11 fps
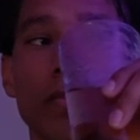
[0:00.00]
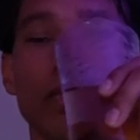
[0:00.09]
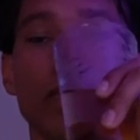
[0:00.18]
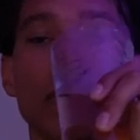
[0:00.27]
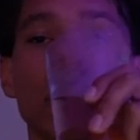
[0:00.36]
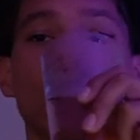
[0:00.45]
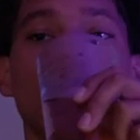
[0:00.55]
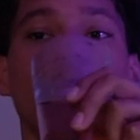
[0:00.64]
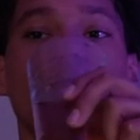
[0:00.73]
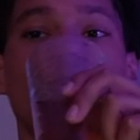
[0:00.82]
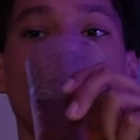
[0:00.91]
As a
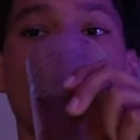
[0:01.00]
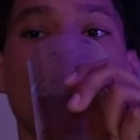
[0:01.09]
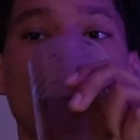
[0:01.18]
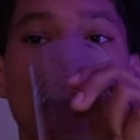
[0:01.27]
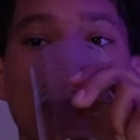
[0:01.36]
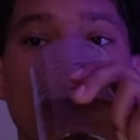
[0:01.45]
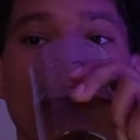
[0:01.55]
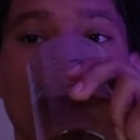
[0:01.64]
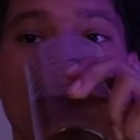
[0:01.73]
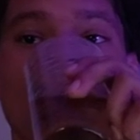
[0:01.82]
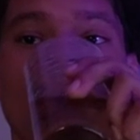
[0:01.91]
conclusion, what are you
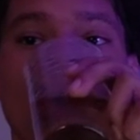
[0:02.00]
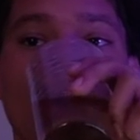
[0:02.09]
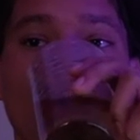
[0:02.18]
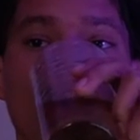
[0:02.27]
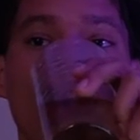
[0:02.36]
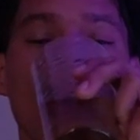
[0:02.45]
hoping for